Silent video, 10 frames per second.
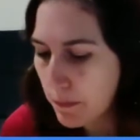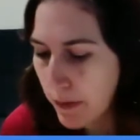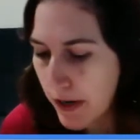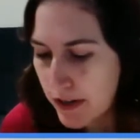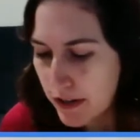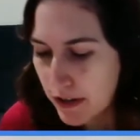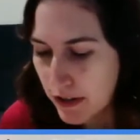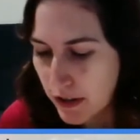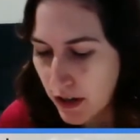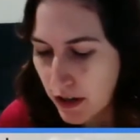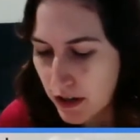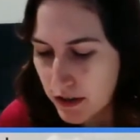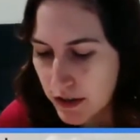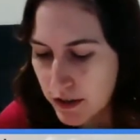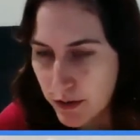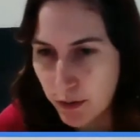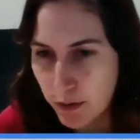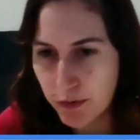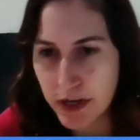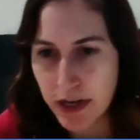But
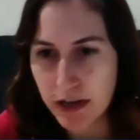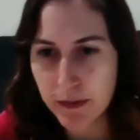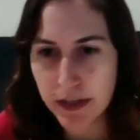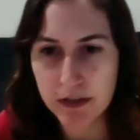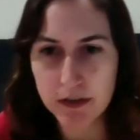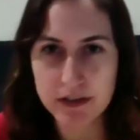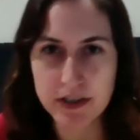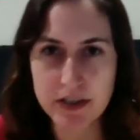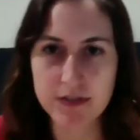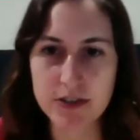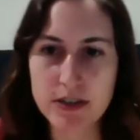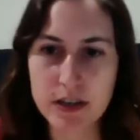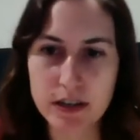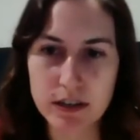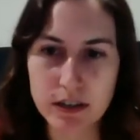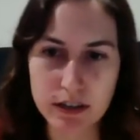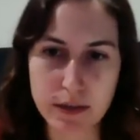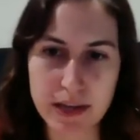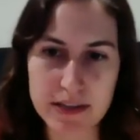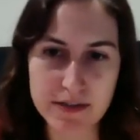if we had a black hole the size of our sun, like the
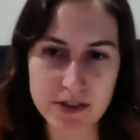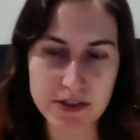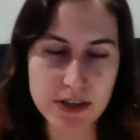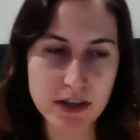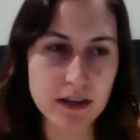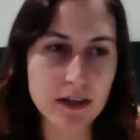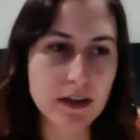mass of our sun,